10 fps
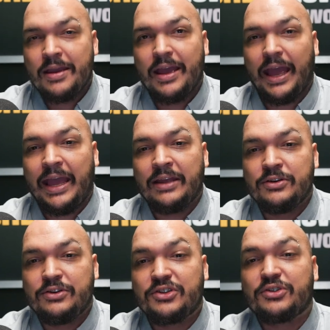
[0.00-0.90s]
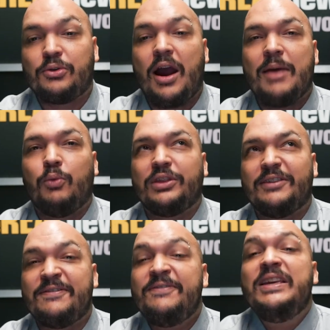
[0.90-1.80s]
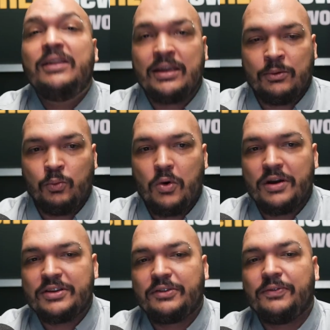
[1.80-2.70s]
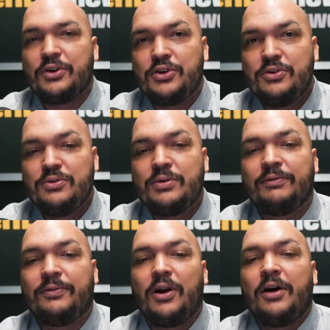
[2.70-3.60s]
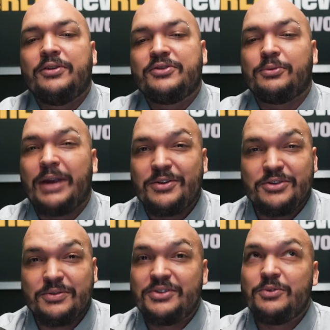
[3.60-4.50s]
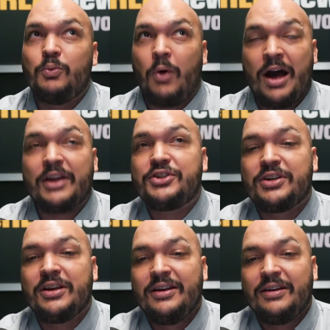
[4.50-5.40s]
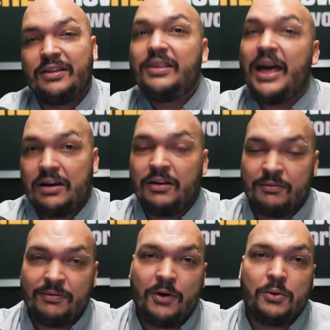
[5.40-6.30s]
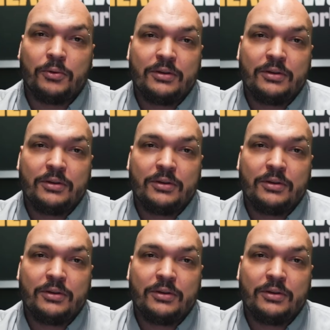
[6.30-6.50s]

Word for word: and describe what the feeling was for you and for others around you as you watched that unfold.